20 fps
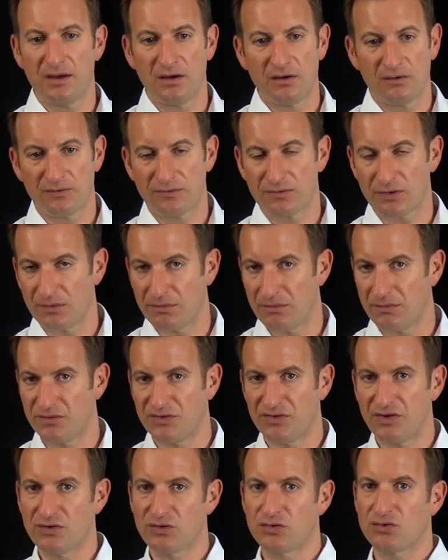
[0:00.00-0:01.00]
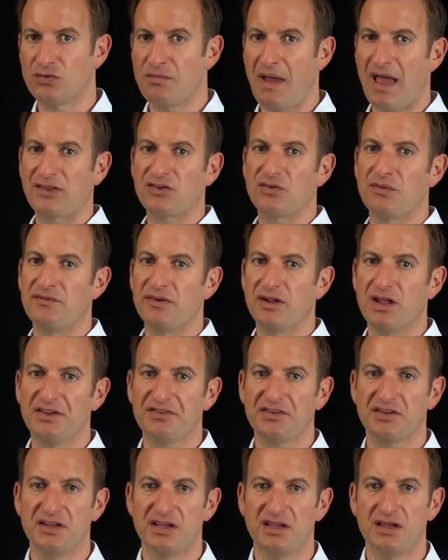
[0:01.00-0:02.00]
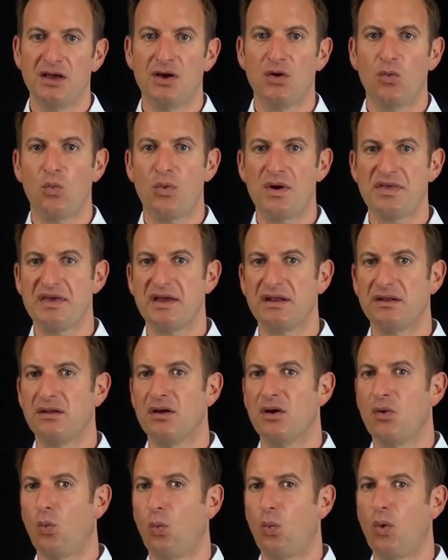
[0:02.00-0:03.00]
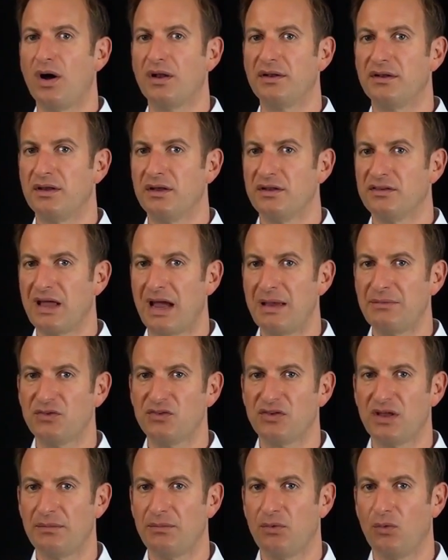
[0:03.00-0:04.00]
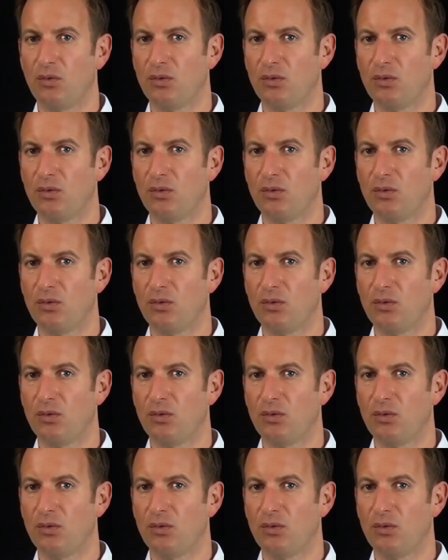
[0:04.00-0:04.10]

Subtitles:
from 0 to maximum velocity within one time step,